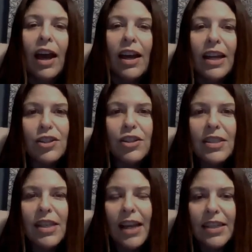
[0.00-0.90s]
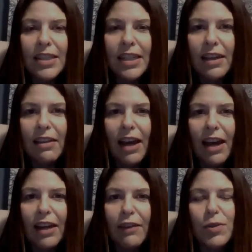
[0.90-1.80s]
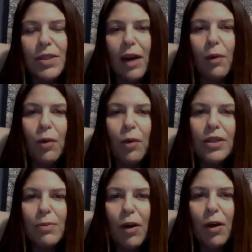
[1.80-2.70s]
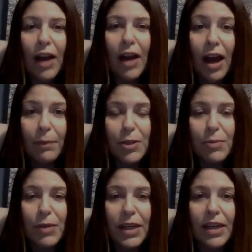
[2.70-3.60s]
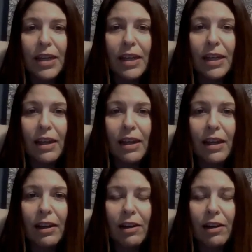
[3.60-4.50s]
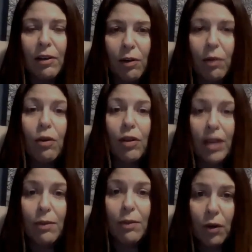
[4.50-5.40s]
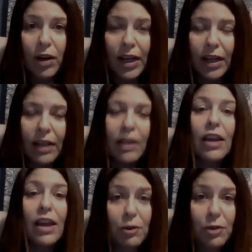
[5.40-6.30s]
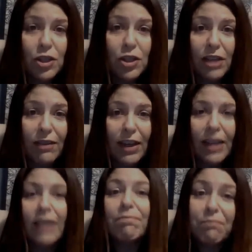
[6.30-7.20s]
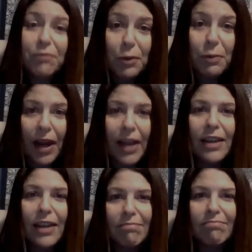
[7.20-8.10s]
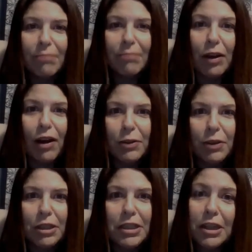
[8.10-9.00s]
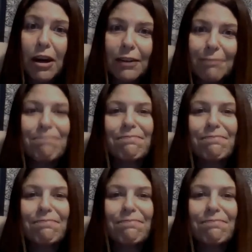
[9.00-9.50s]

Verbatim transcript: it's just the idea that if you set one small accomplishment goal in the morning and you achieve it, you might be off to a good start.